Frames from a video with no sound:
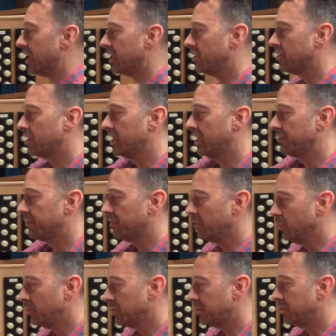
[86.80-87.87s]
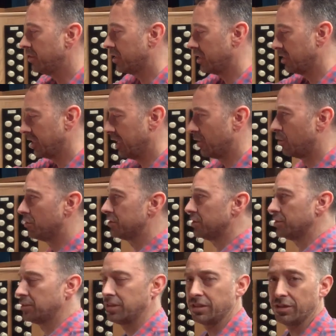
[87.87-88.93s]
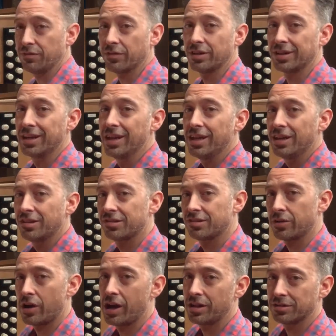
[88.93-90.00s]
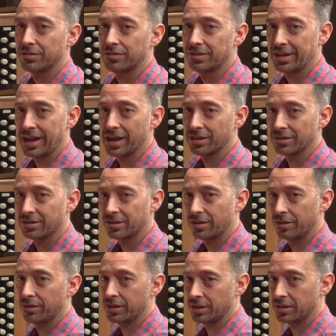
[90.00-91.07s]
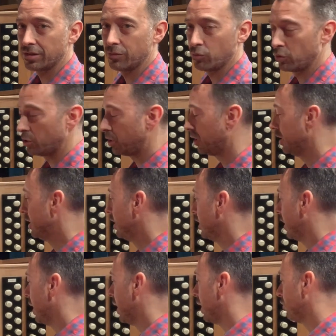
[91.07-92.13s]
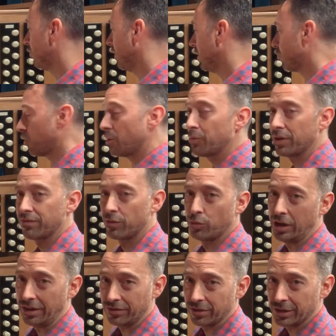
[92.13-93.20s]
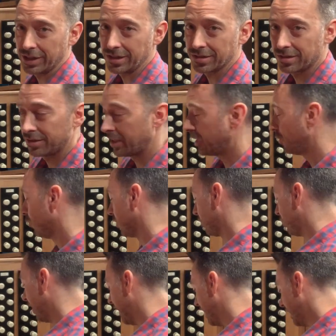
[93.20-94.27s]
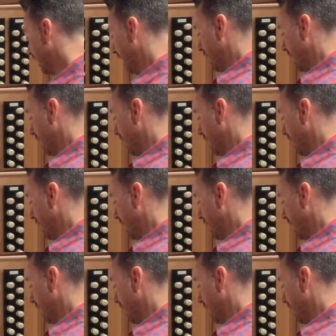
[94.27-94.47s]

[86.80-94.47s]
You could get flutes, you can get all sorts of different styles of sounds that will be appropriate for whatever it is that you want to play.